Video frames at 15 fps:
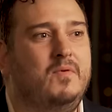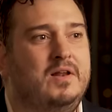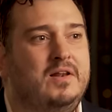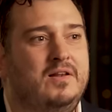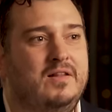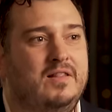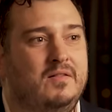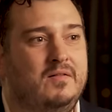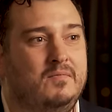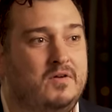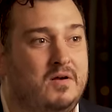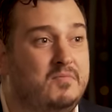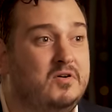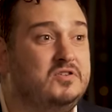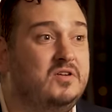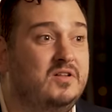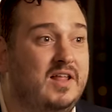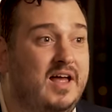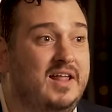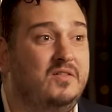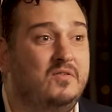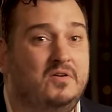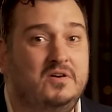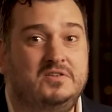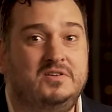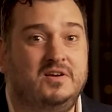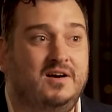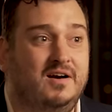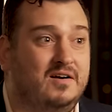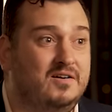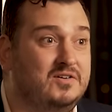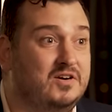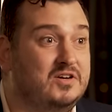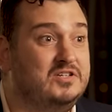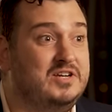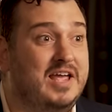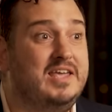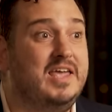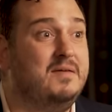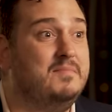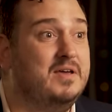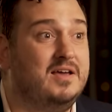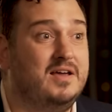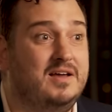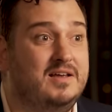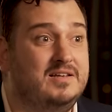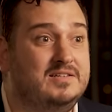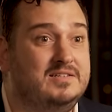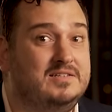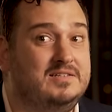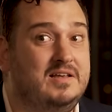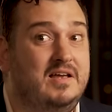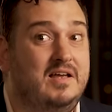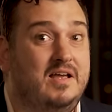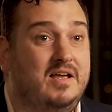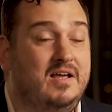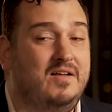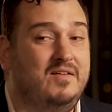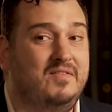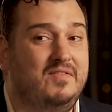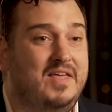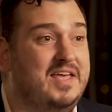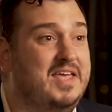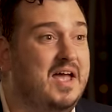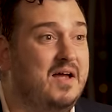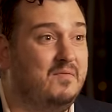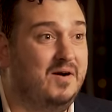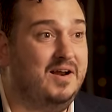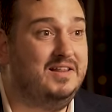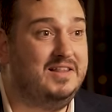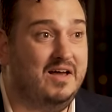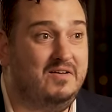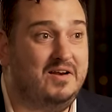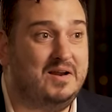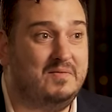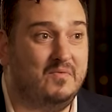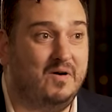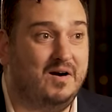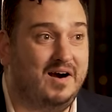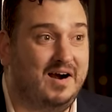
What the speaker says: when commercial landlords are shaking because they can't rent out anymore.